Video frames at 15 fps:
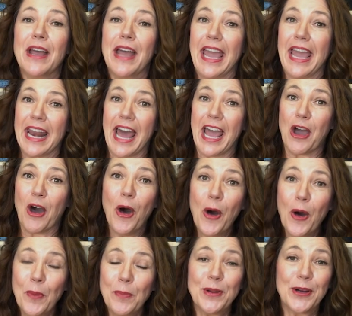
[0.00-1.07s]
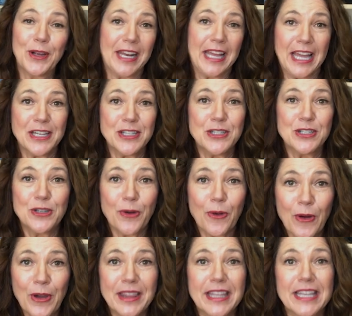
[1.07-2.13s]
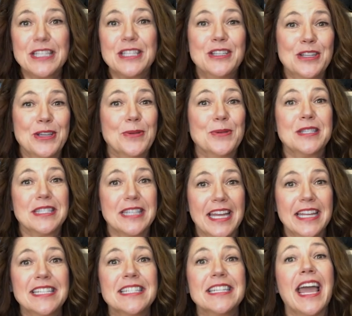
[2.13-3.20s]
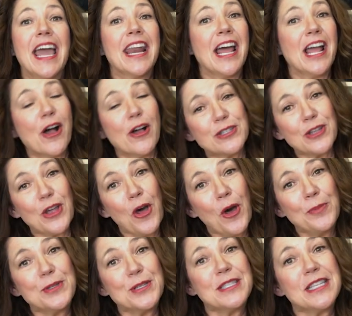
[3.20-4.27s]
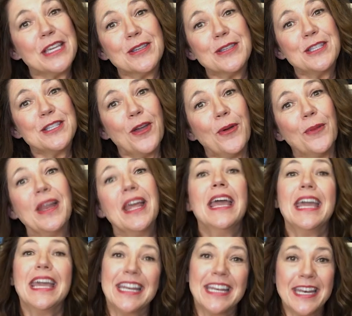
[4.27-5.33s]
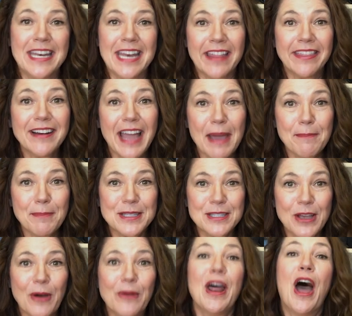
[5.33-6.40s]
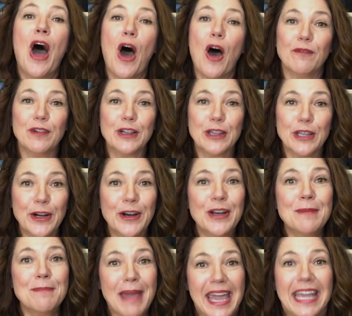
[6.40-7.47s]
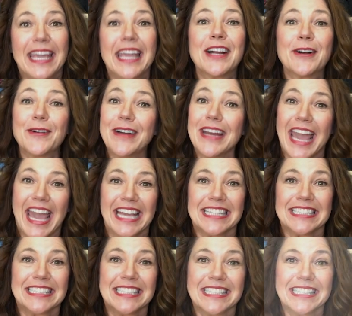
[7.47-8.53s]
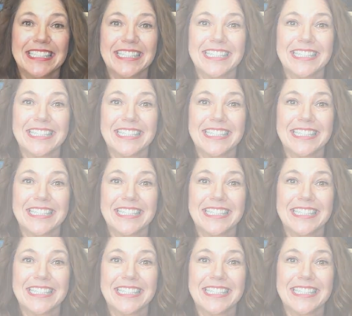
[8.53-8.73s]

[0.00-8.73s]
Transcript: And I hope you're going to enjoy this new stitch. And I also hope to see you soon in another episode of Learn, Make, Create.